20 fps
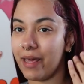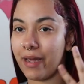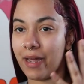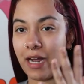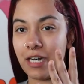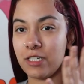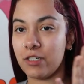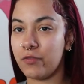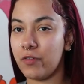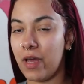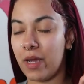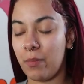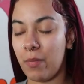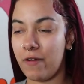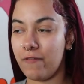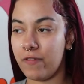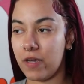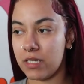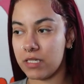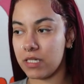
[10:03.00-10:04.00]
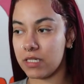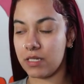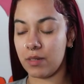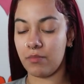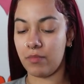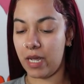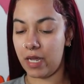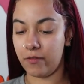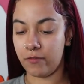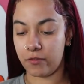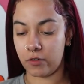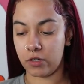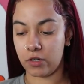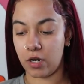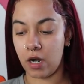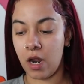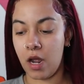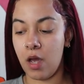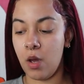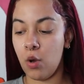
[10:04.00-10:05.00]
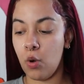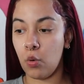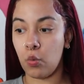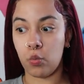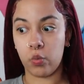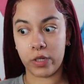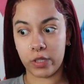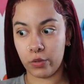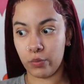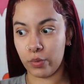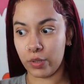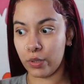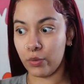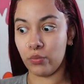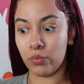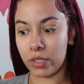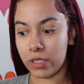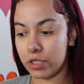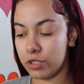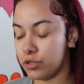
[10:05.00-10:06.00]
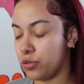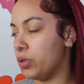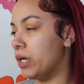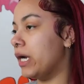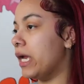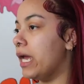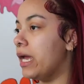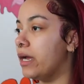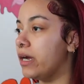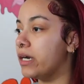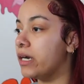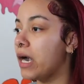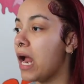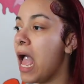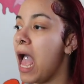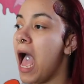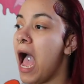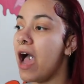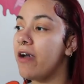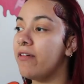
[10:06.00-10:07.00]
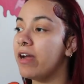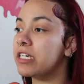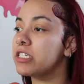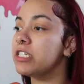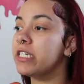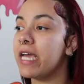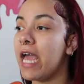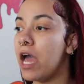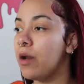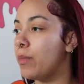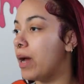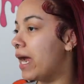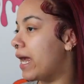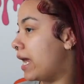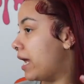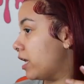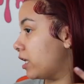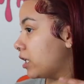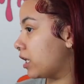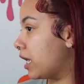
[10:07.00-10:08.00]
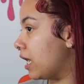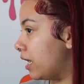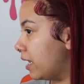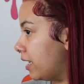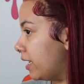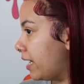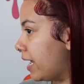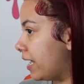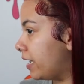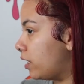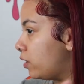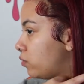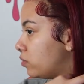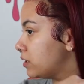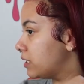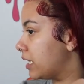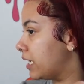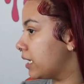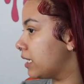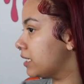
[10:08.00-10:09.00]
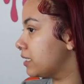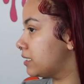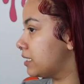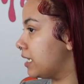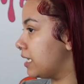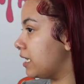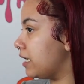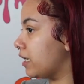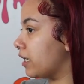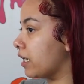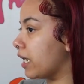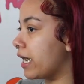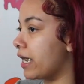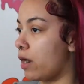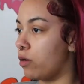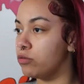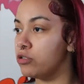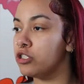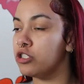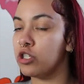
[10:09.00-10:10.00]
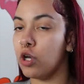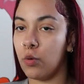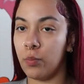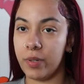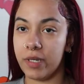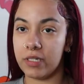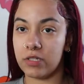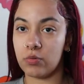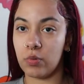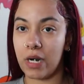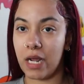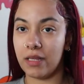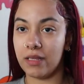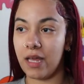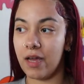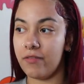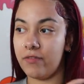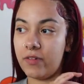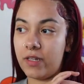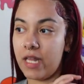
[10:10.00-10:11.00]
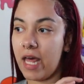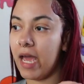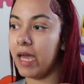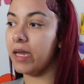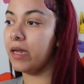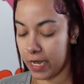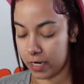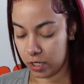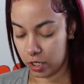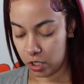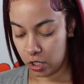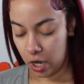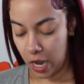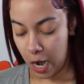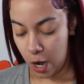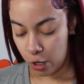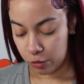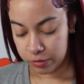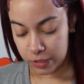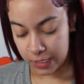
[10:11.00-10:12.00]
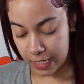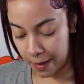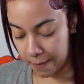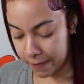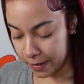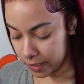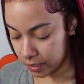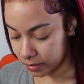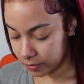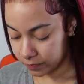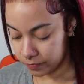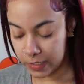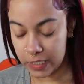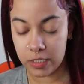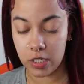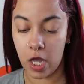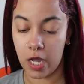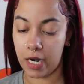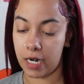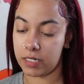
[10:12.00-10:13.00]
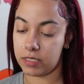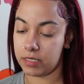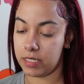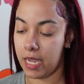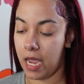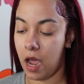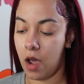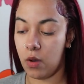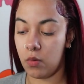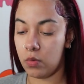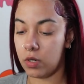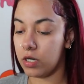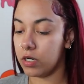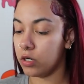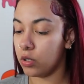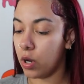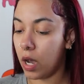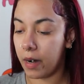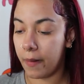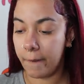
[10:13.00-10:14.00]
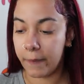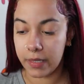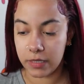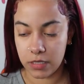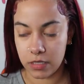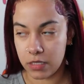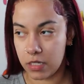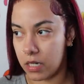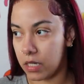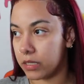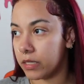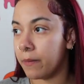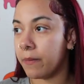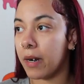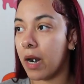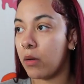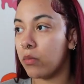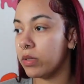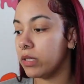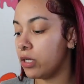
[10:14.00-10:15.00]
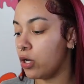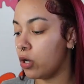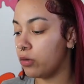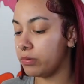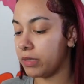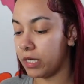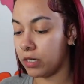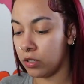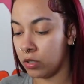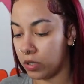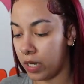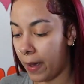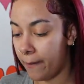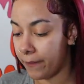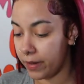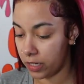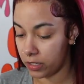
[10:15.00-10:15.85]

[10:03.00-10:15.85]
like, I just feel like my face isn't made for really, really, really short hair. I've actually had my hair cut and it was like to here. And I was so pissed when I left. Like that girl, I hope she got better. That's all I gotta say. I don't want her to go out of business or nothing, but I really hope that girl got